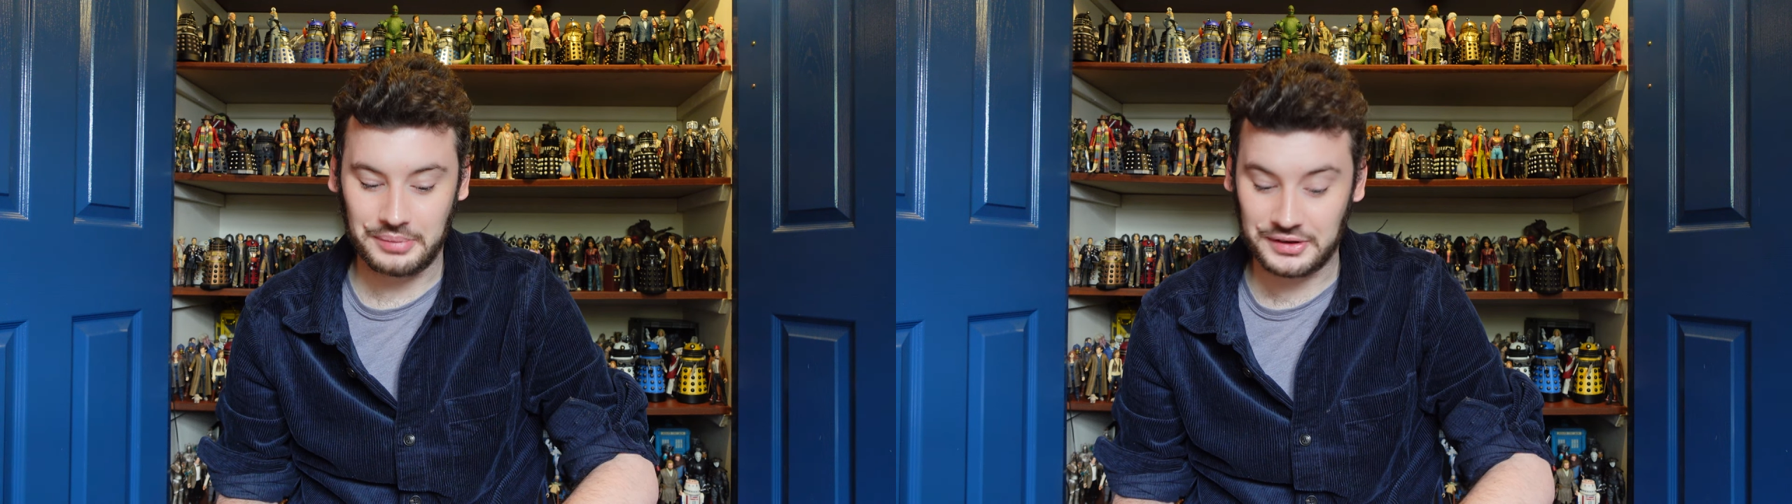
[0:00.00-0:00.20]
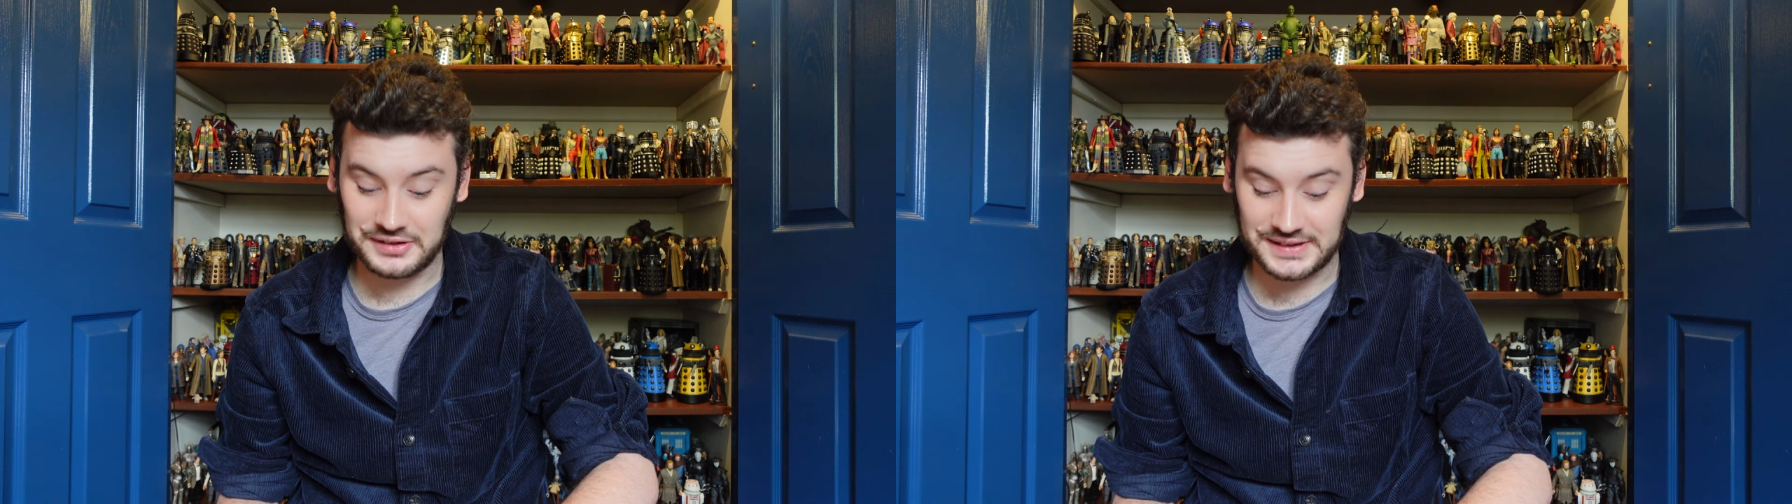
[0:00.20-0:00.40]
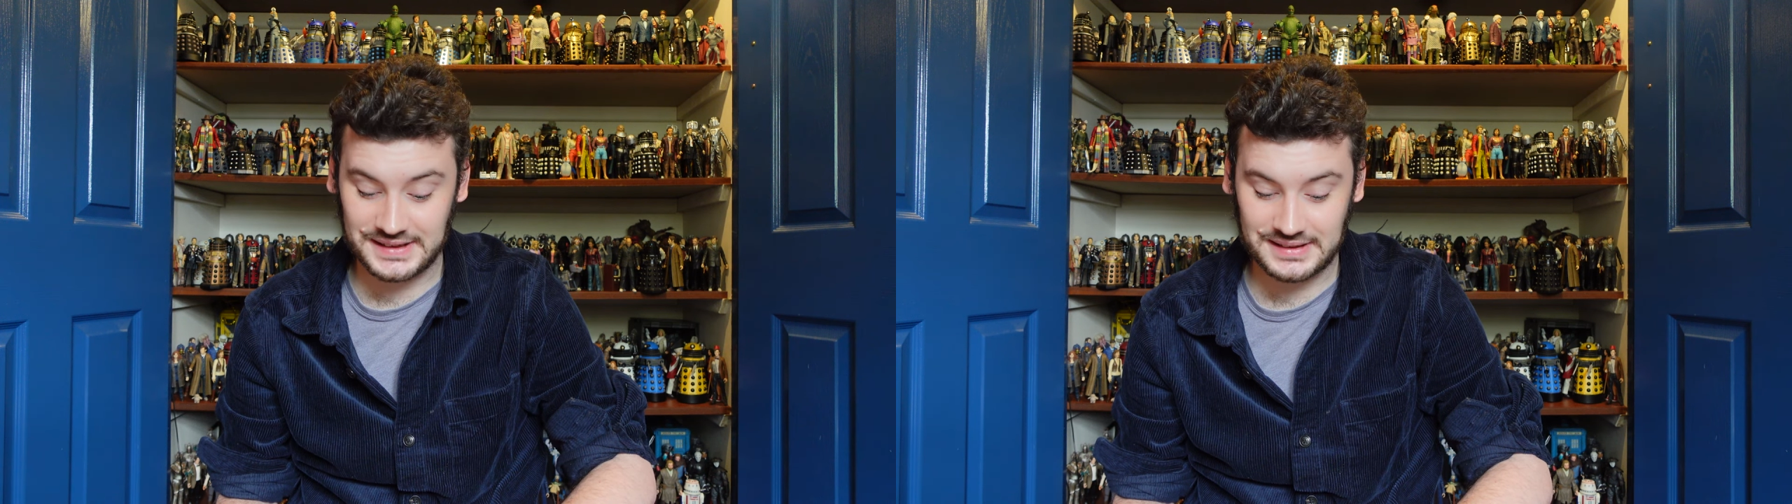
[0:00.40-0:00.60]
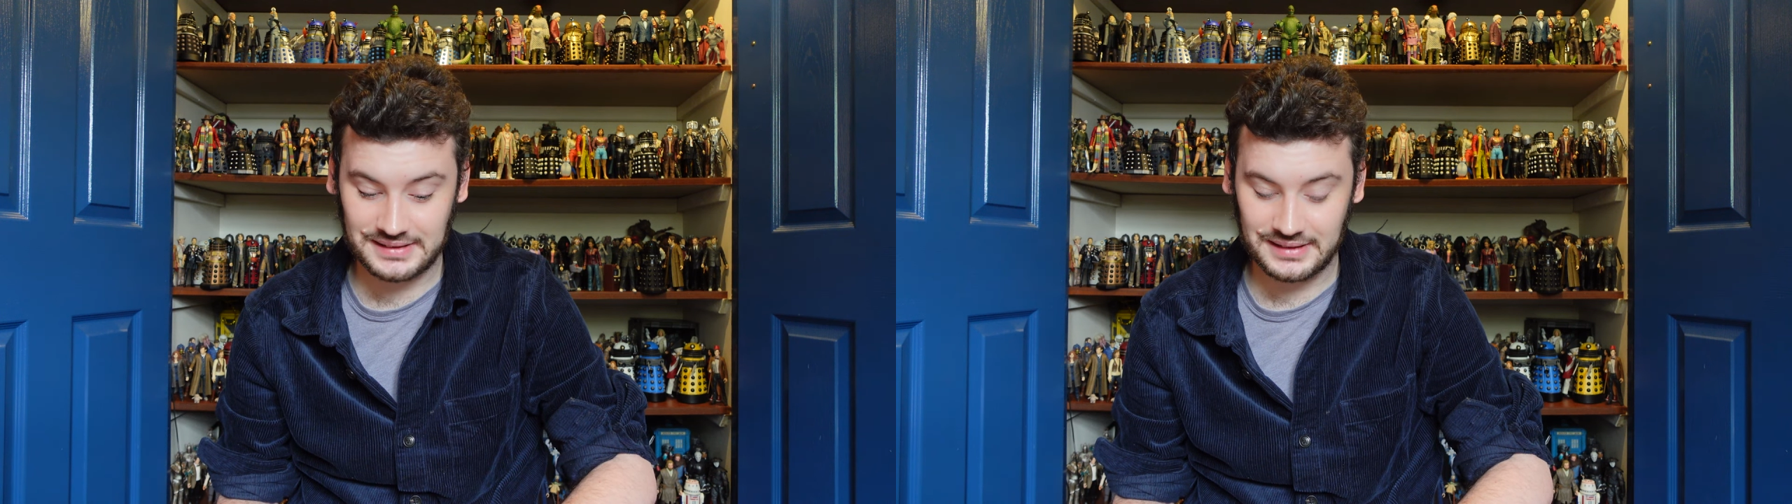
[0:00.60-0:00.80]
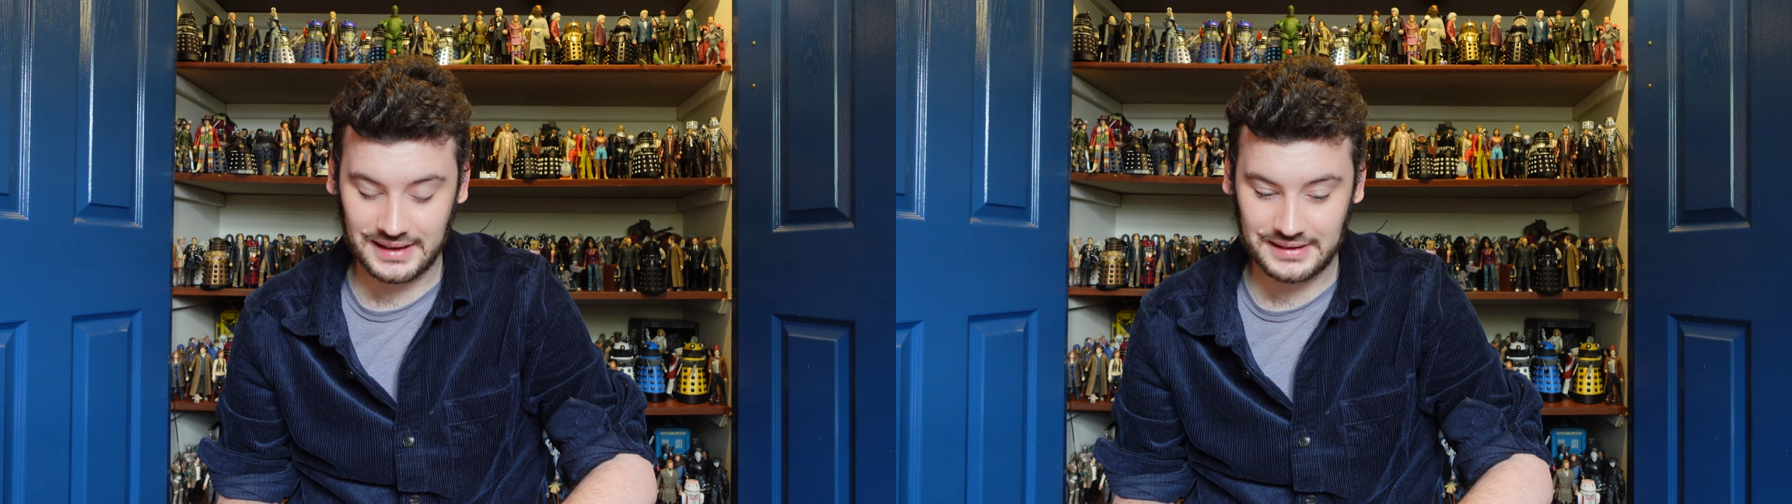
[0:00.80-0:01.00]
because
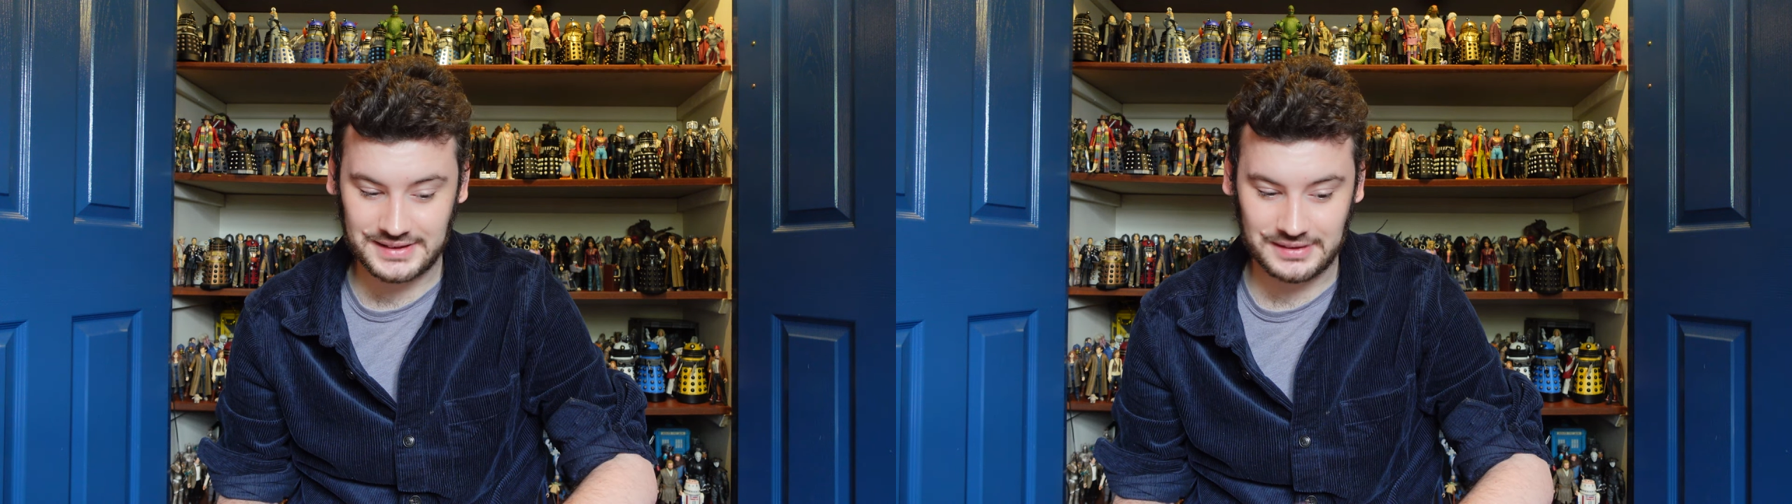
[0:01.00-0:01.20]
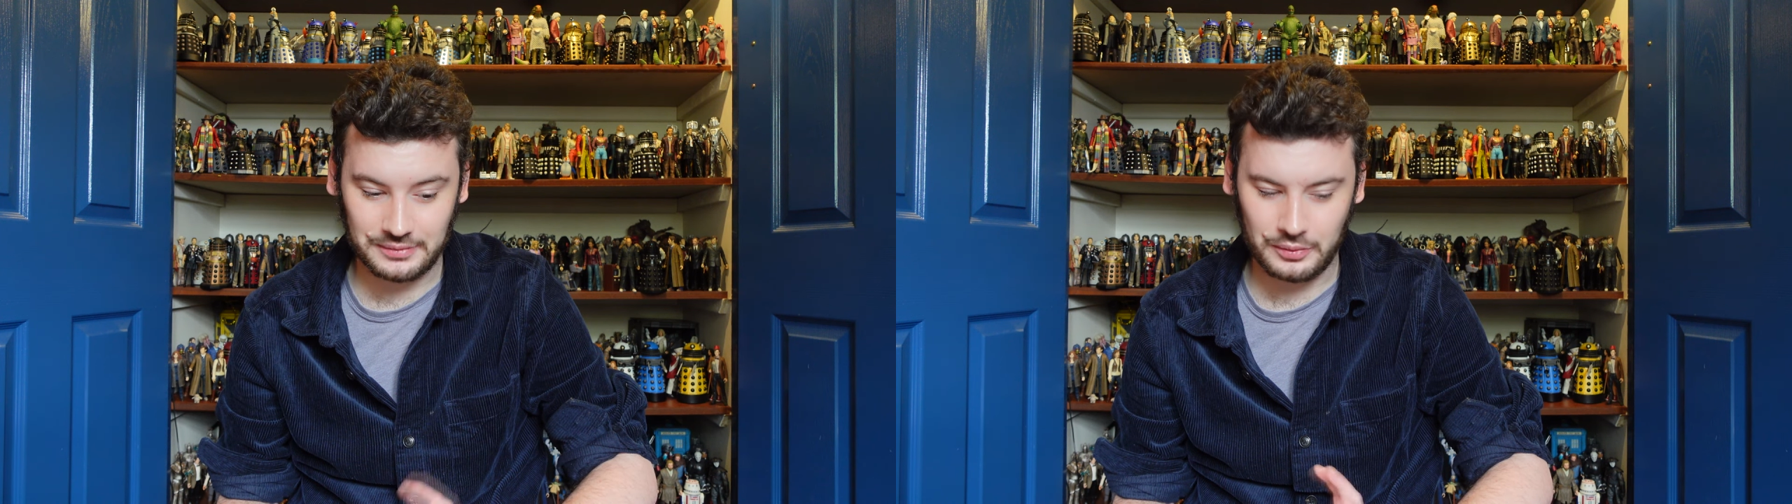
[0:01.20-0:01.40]
it's